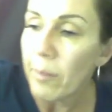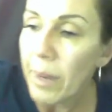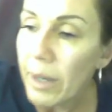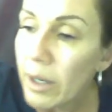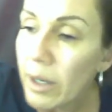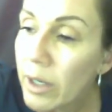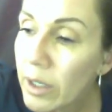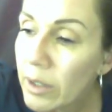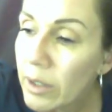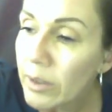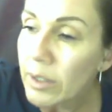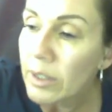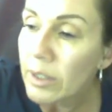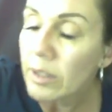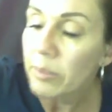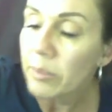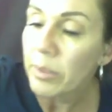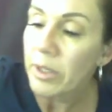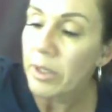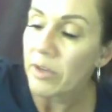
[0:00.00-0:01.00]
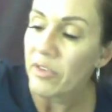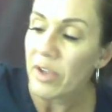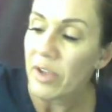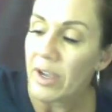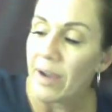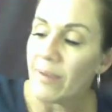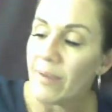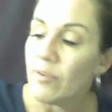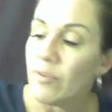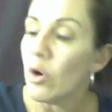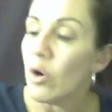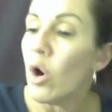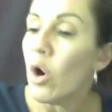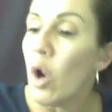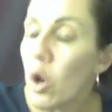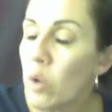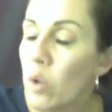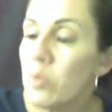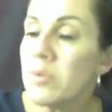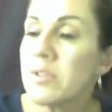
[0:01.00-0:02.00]
my Ara because they have their
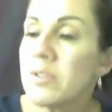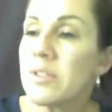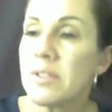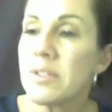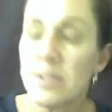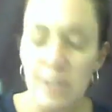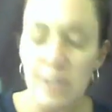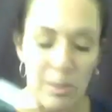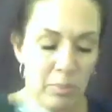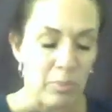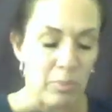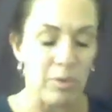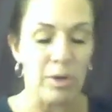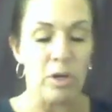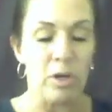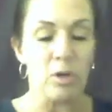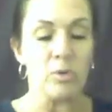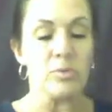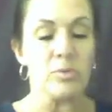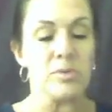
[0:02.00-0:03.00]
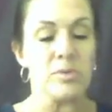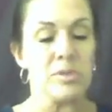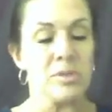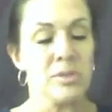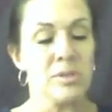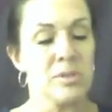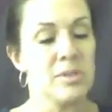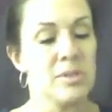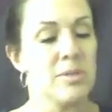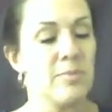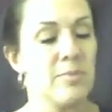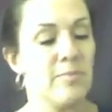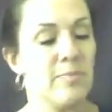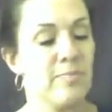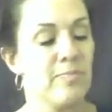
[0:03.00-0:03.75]
own separate hoses.